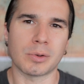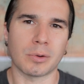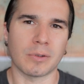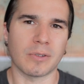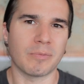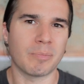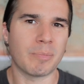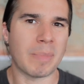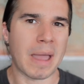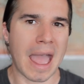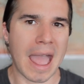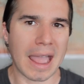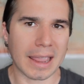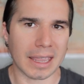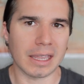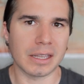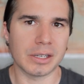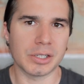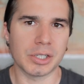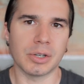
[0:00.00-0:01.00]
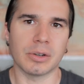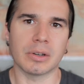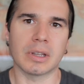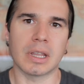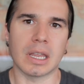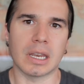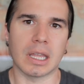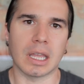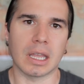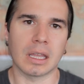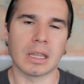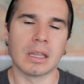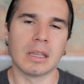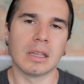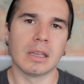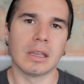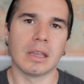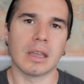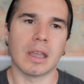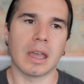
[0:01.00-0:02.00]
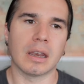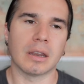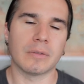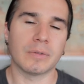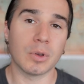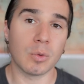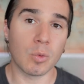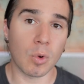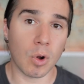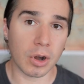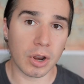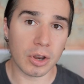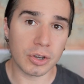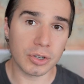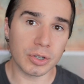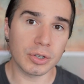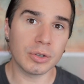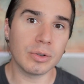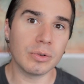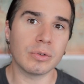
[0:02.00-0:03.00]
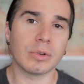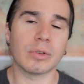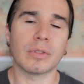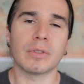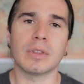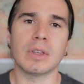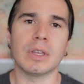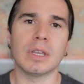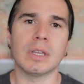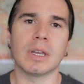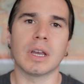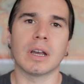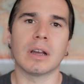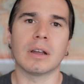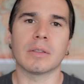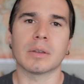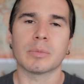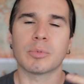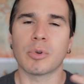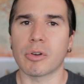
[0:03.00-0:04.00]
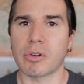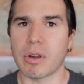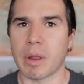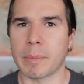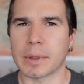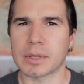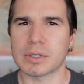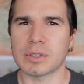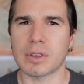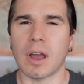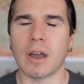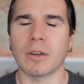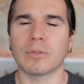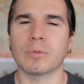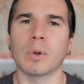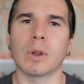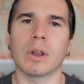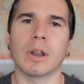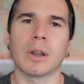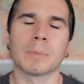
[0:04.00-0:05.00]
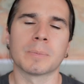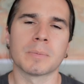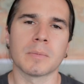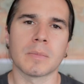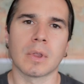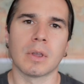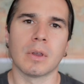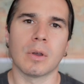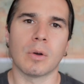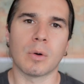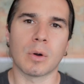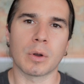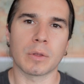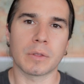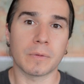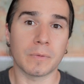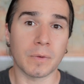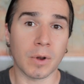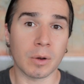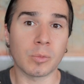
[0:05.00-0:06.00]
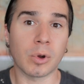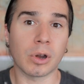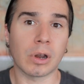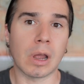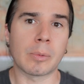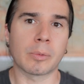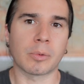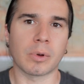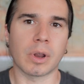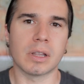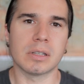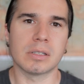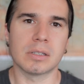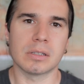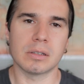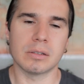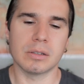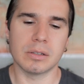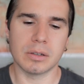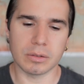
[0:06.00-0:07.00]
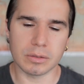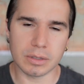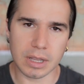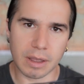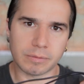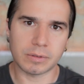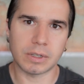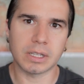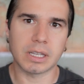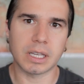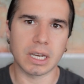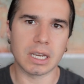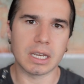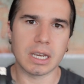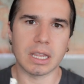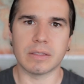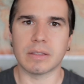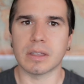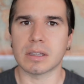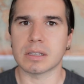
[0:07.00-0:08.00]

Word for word: sort of package you're getting. And if you want to do the, uh, the programming software or the firmware upgrades, you're definitely going to need